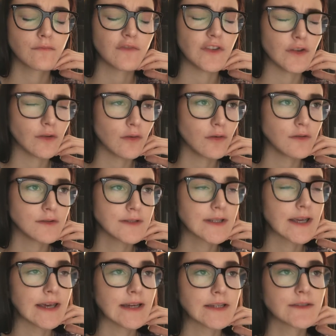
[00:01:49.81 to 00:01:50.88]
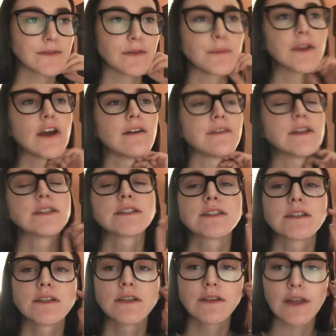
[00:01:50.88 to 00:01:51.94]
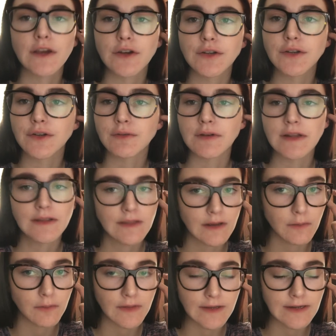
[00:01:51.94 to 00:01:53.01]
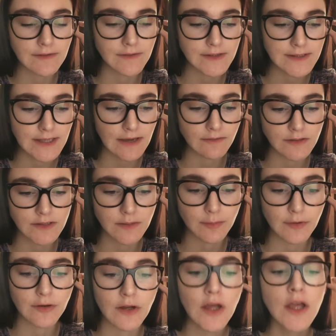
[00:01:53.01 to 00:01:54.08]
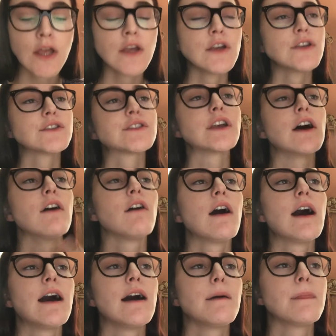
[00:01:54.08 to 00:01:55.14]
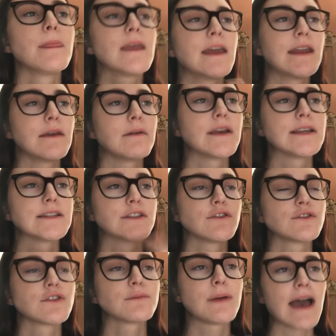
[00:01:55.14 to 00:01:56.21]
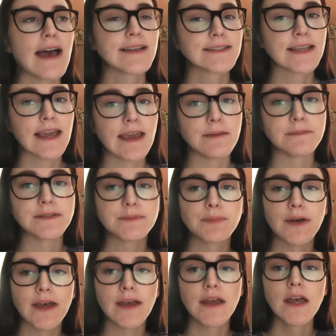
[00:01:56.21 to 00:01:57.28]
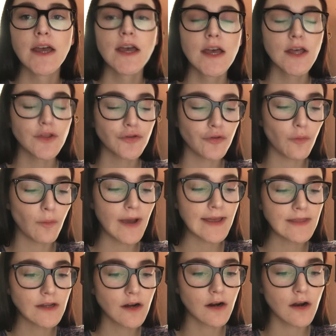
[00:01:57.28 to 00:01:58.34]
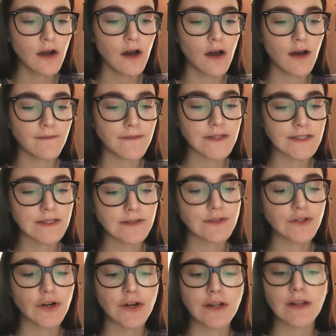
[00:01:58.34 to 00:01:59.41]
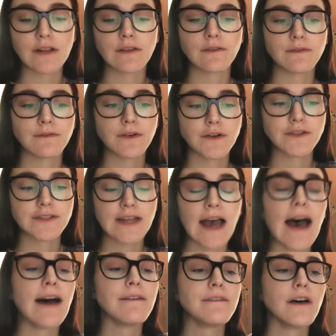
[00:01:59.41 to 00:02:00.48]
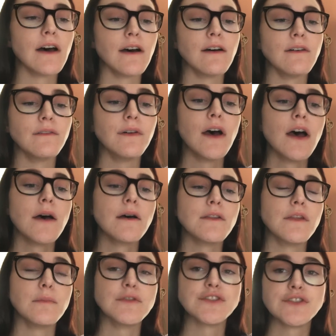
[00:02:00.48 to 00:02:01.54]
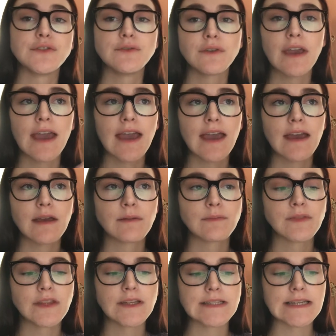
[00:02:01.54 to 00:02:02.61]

field goals kicked from the offense. They couldn't do anything when the defense gave us the ball. So, anyways, those are past games, but the way that our offense has started in the first half of the Mizzou game, the